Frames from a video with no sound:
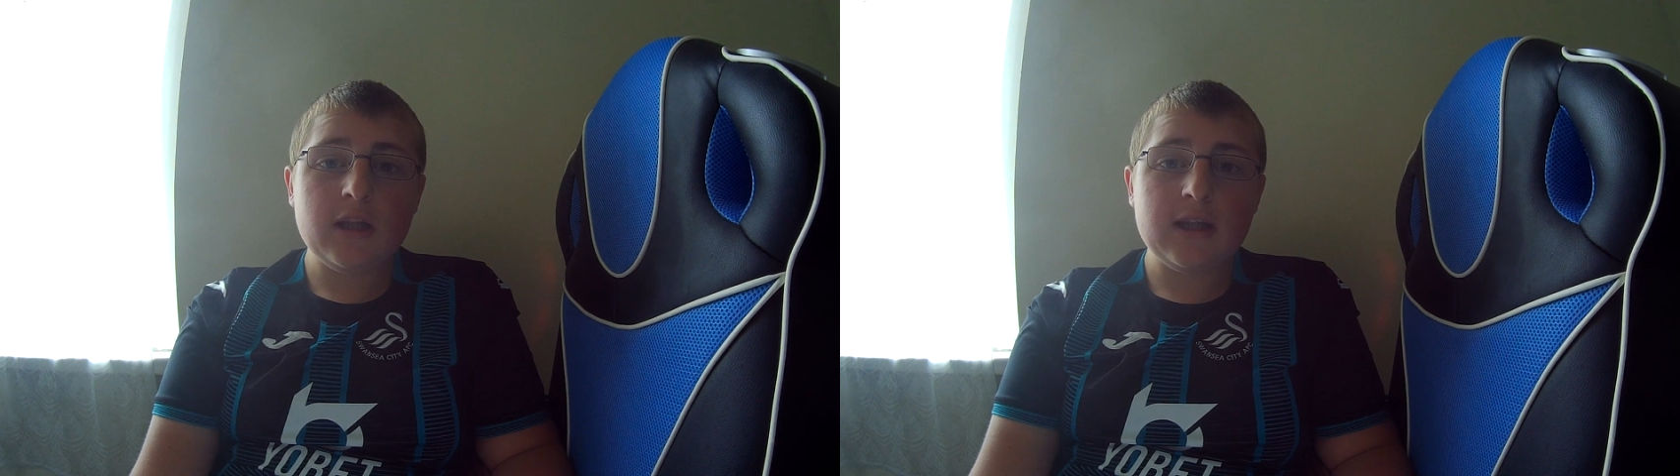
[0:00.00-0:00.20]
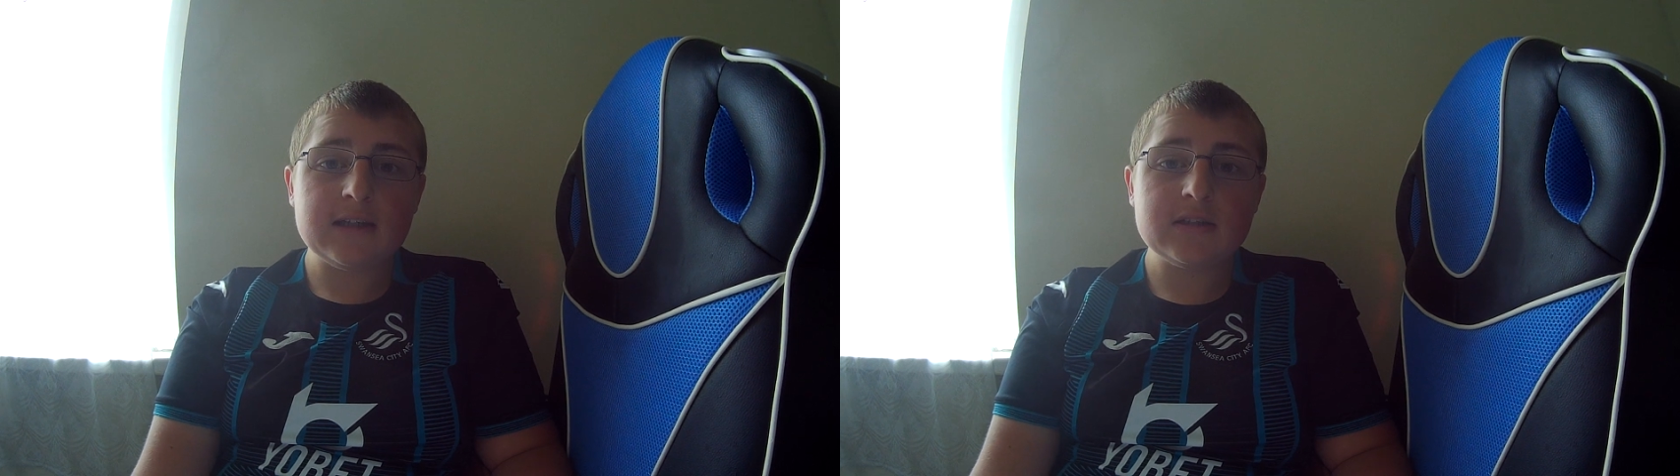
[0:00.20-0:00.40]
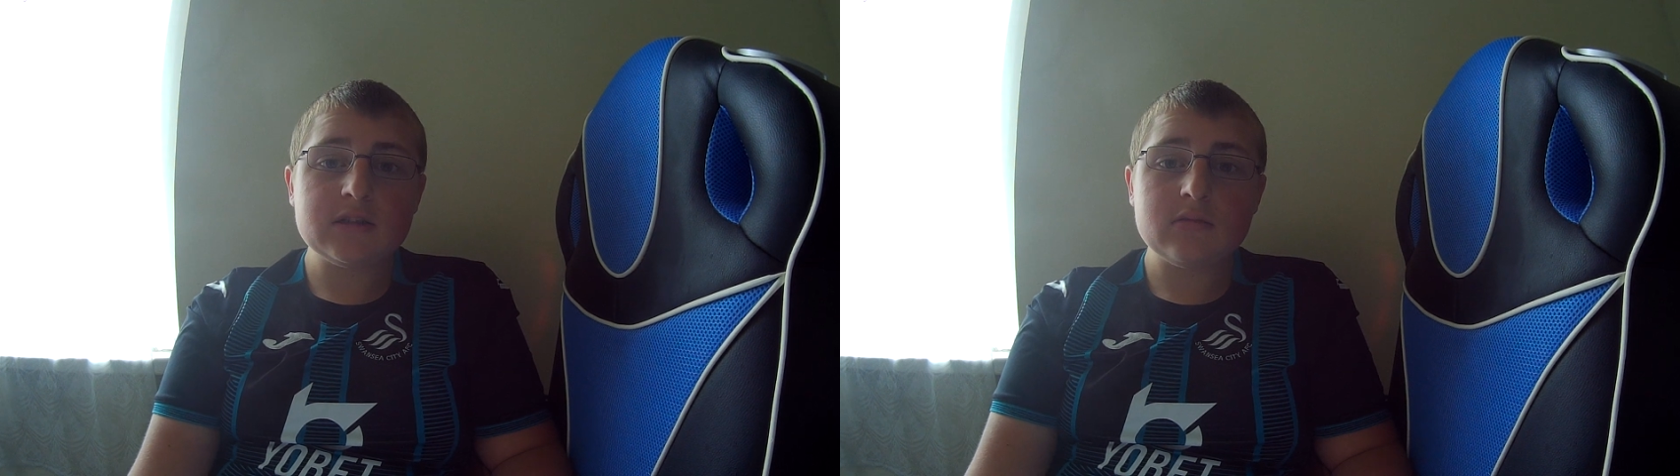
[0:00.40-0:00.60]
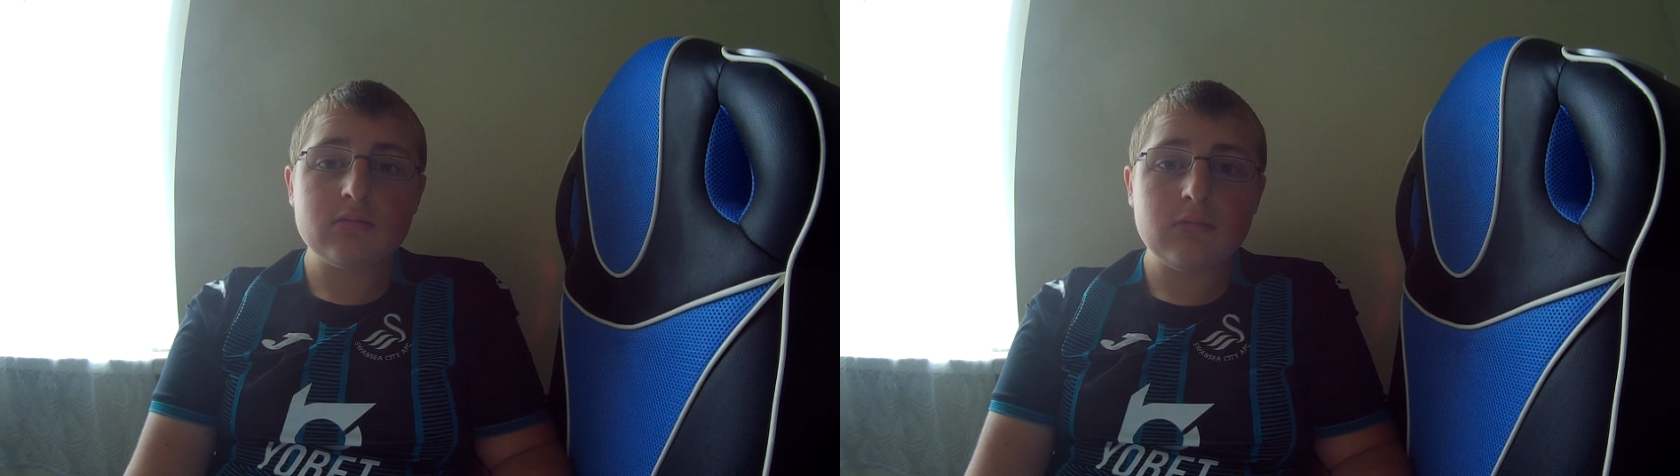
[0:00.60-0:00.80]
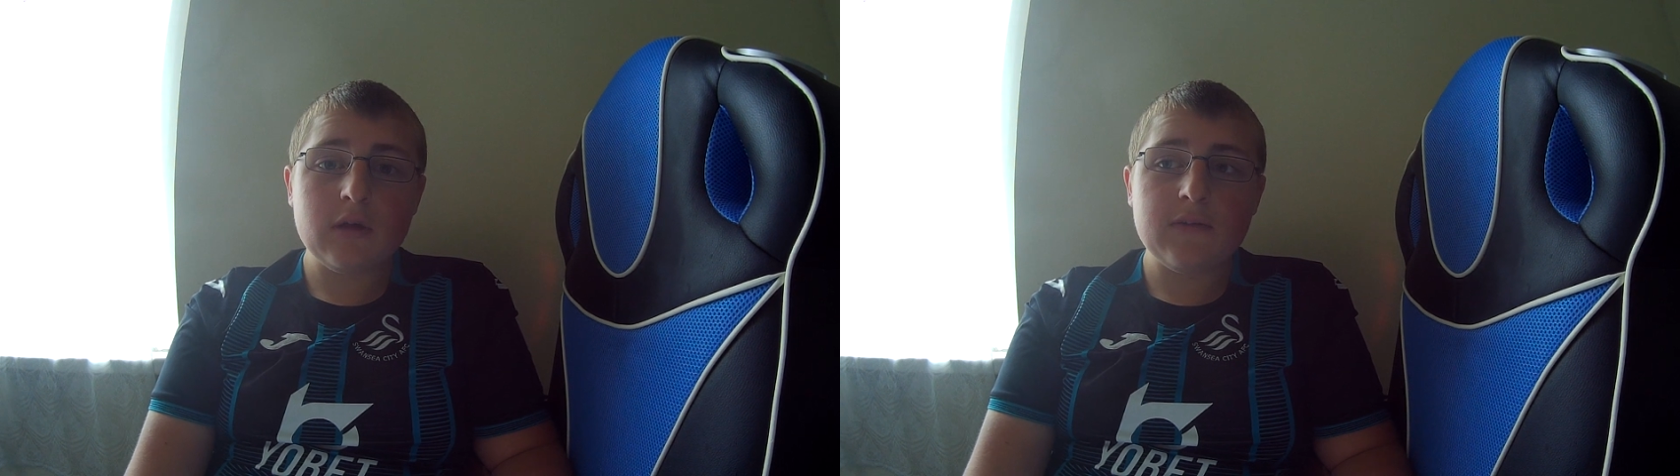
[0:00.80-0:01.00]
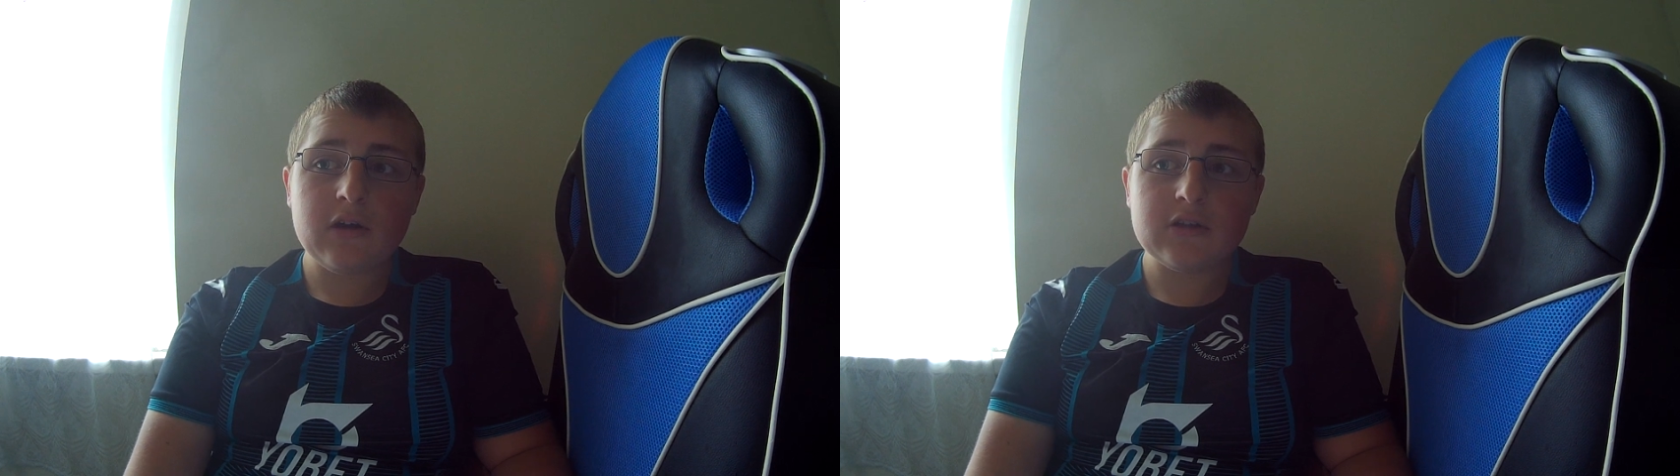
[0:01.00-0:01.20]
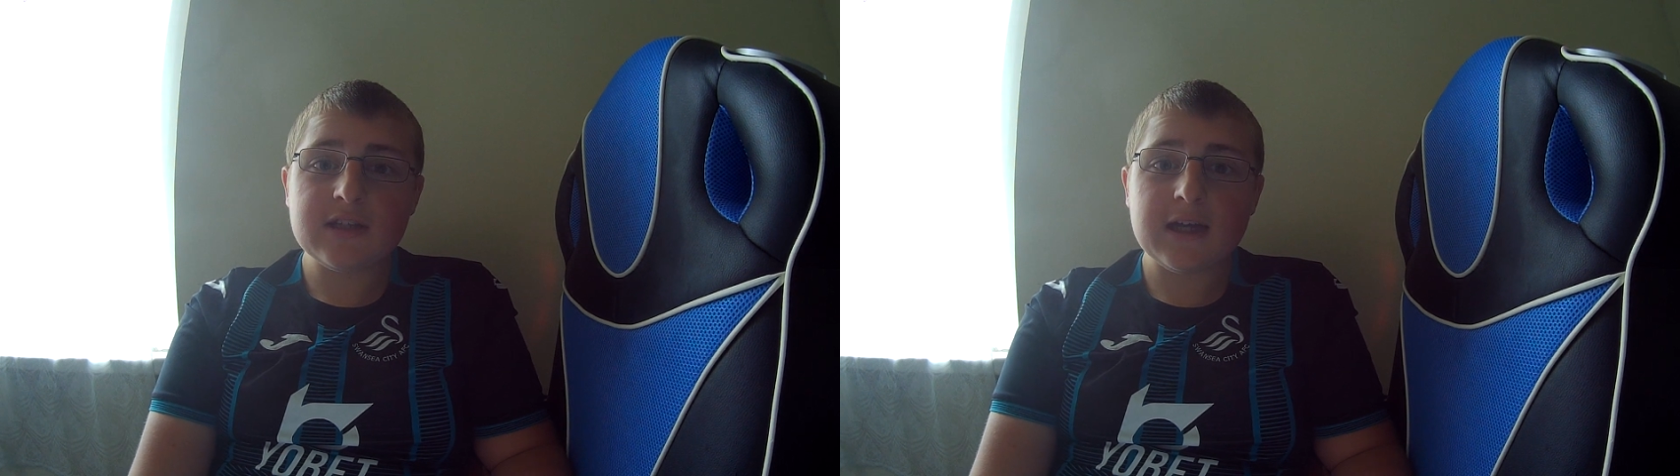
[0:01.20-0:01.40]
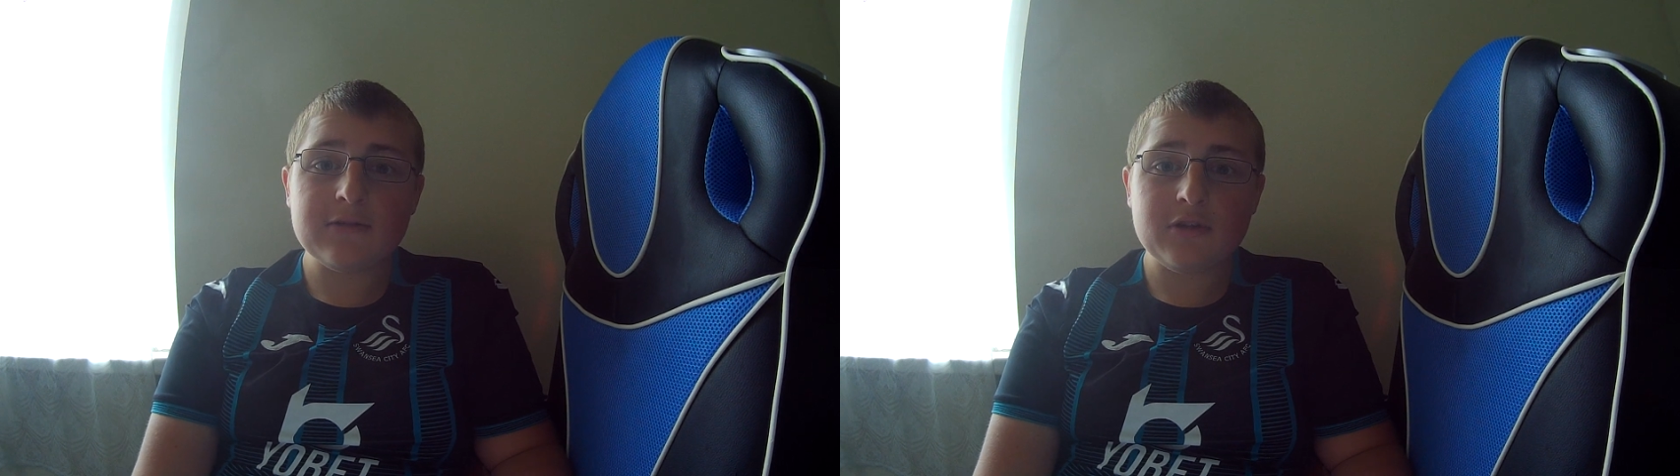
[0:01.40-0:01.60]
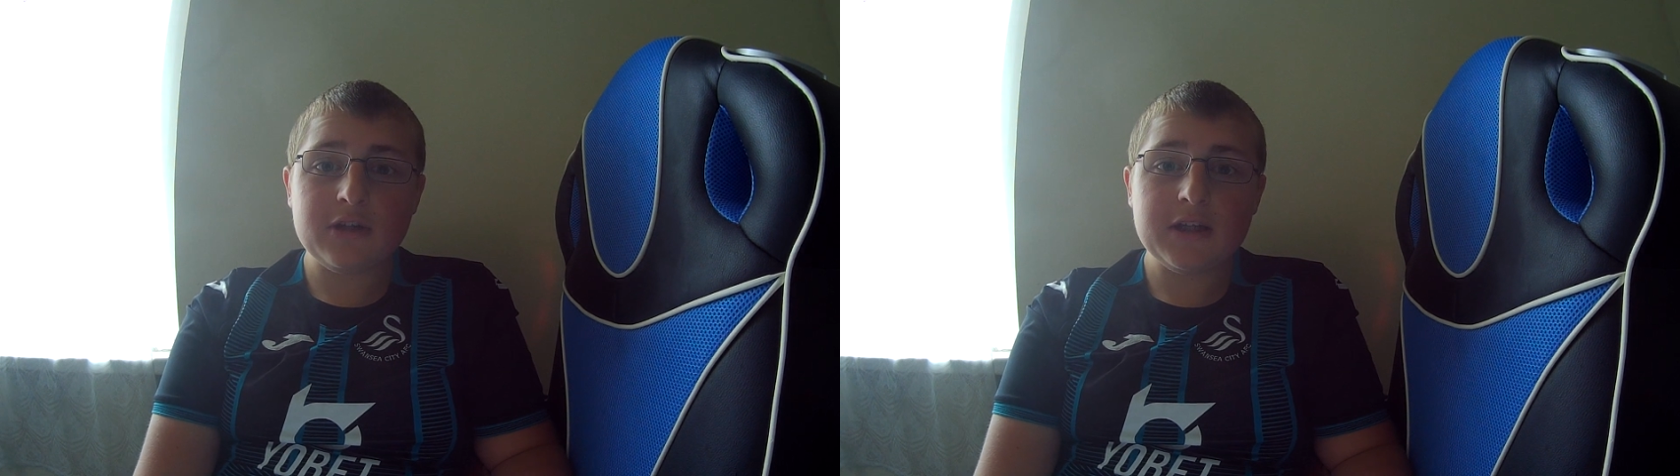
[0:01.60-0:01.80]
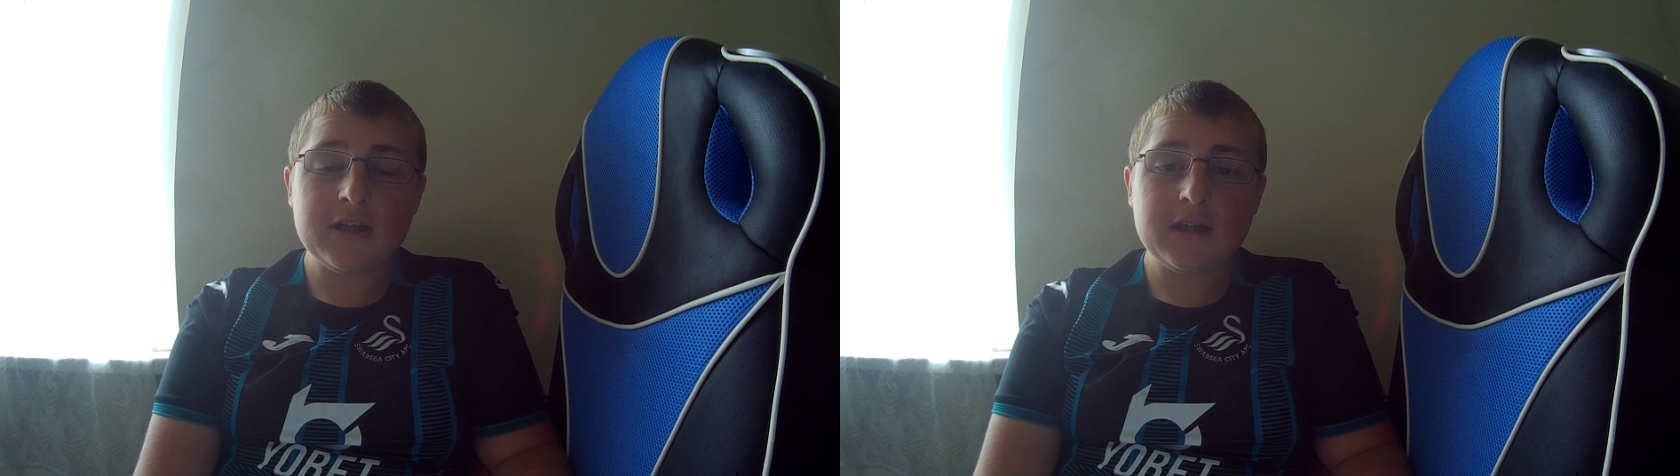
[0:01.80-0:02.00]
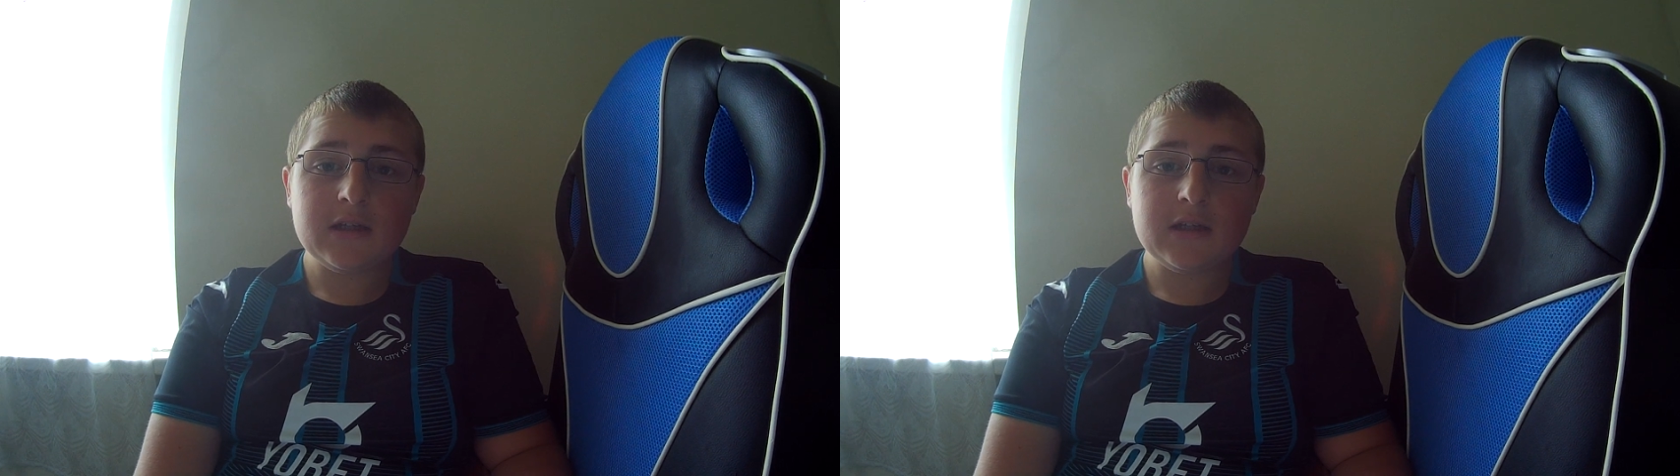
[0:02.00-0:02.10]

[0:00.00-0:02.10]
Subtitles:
class, without a doubt really.